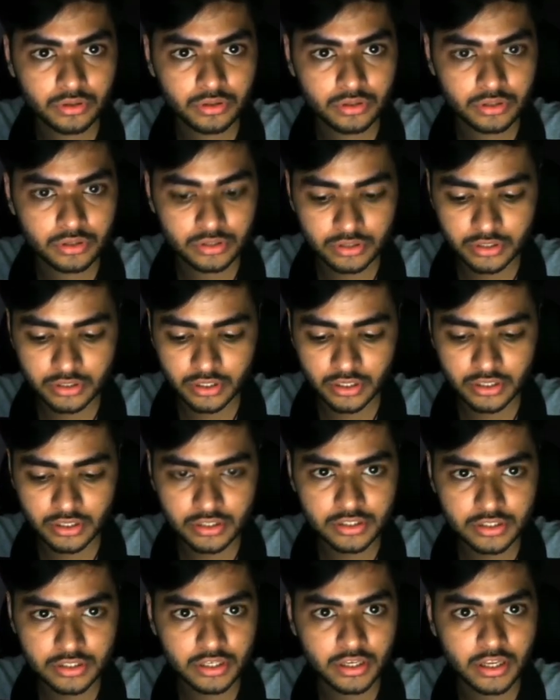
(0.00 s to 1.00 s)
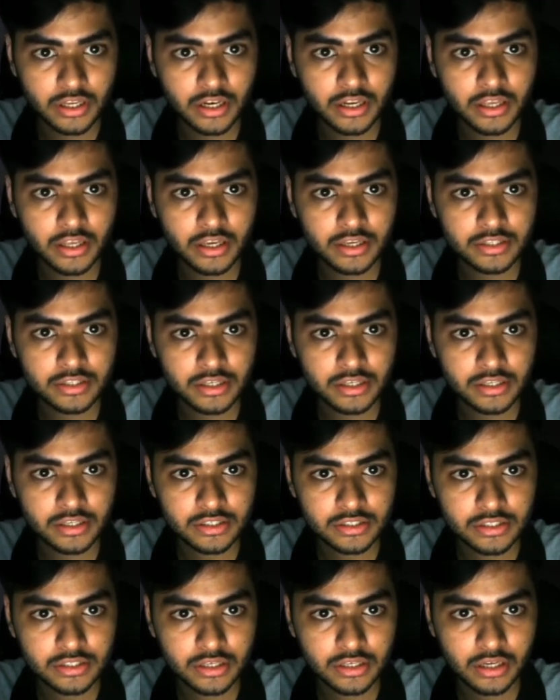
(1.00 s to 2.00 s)
Say
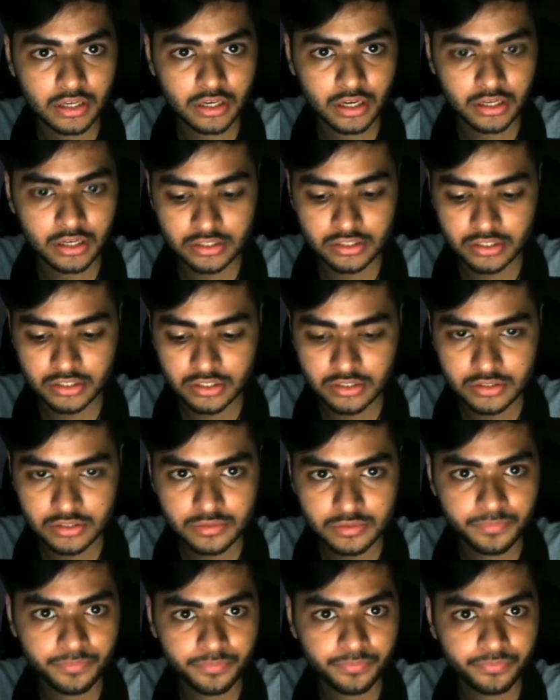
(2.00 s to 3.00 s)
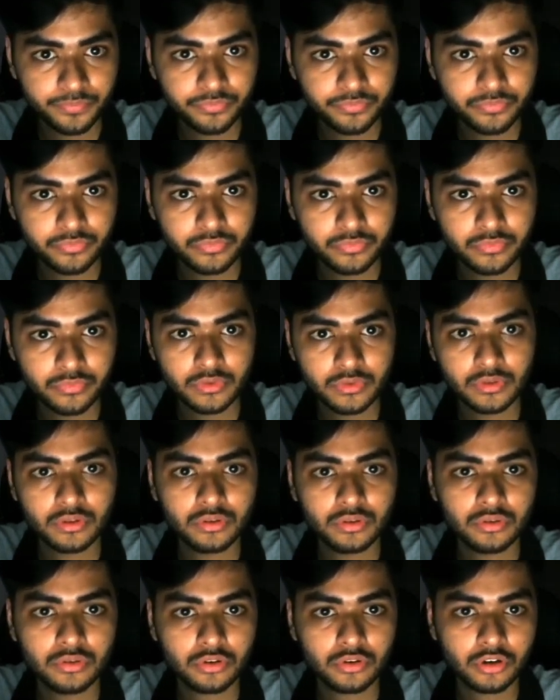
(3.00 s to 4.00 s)
CLASS classes,
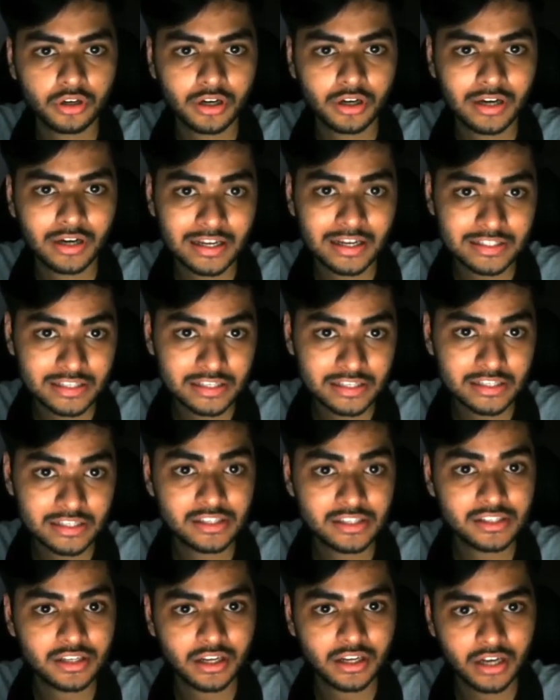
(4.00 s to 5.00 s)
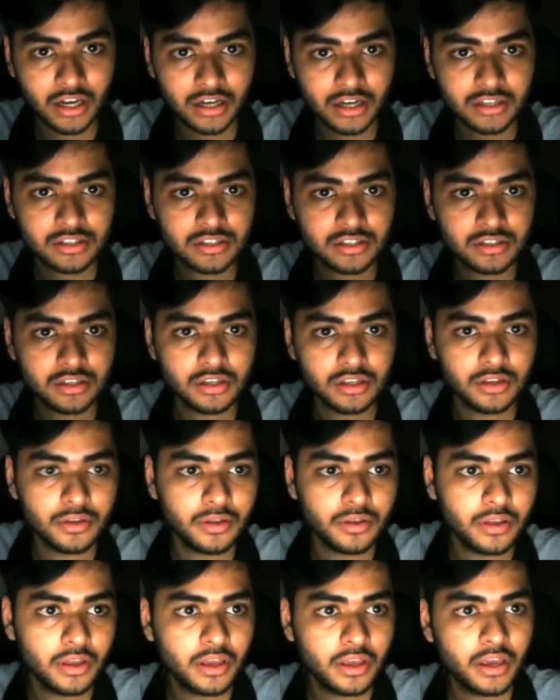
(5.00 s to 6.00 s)
not classes, it's class,
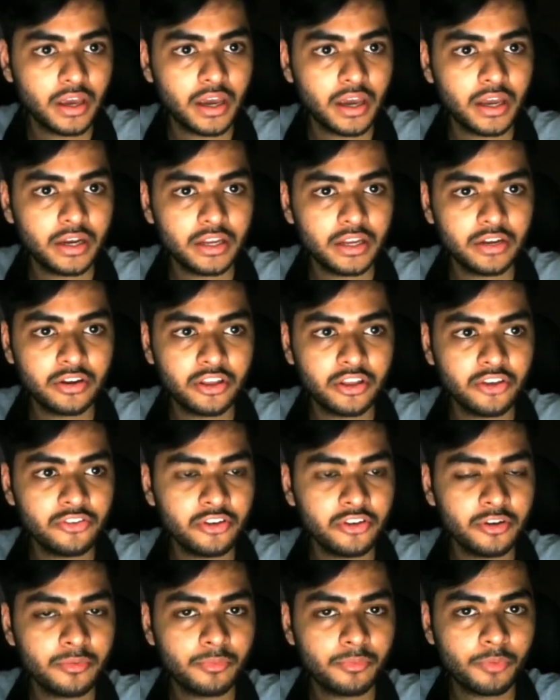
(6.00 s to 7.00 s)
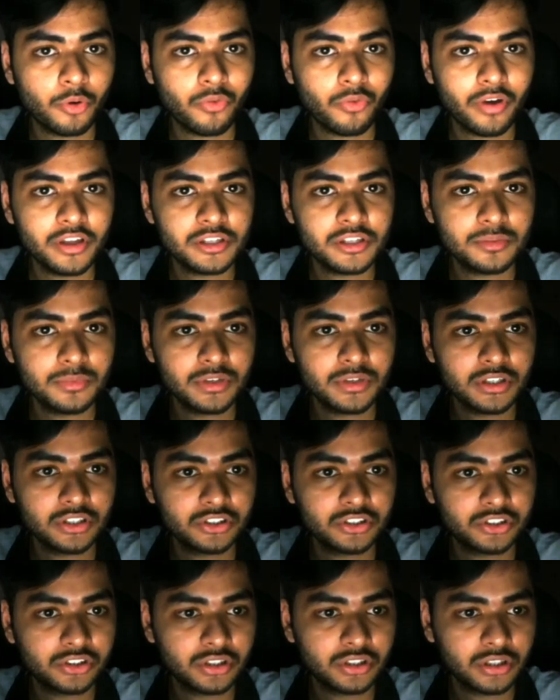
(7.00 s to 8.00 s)
and it provides me a
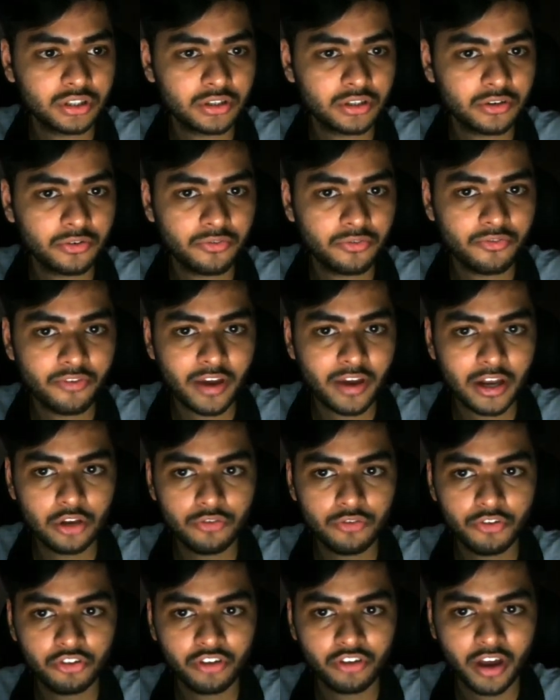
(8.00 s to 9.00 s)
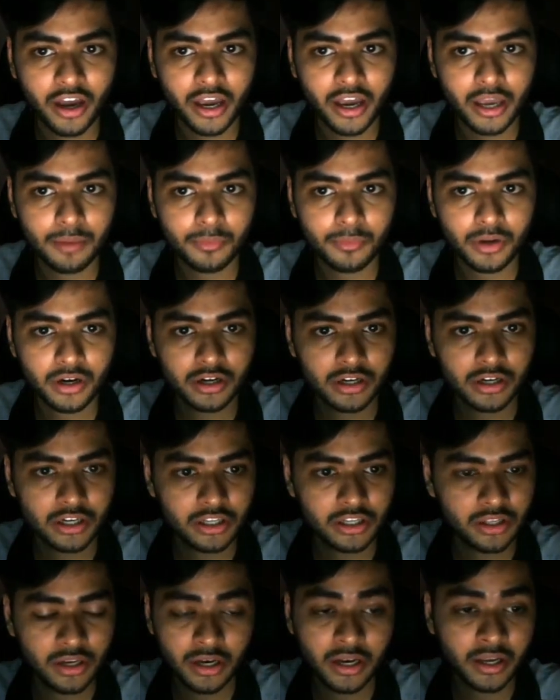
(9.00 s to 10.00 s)
value which I am
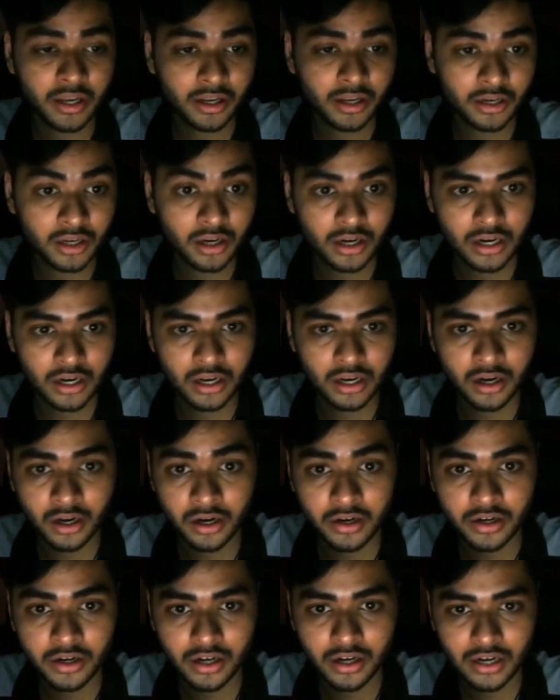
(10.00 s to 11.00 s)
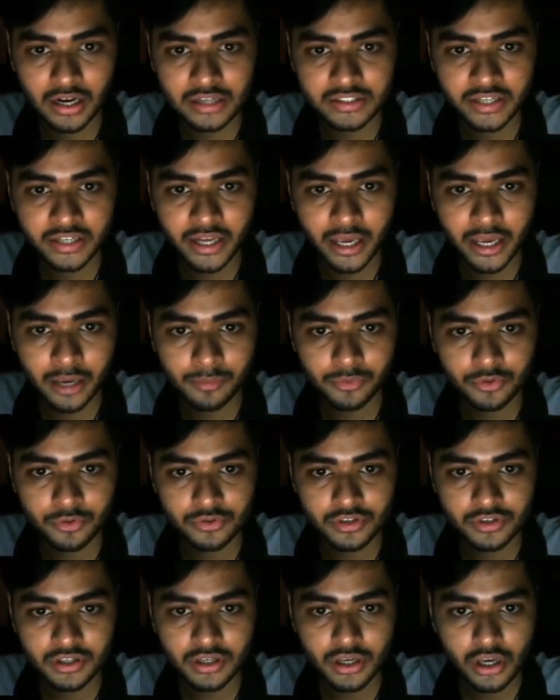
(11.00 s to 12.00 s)
currently, like the current class that I am
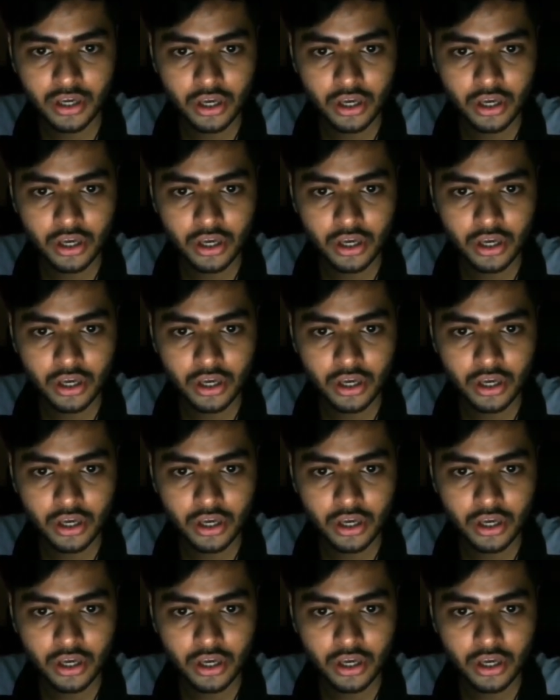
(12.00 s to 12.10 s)
using.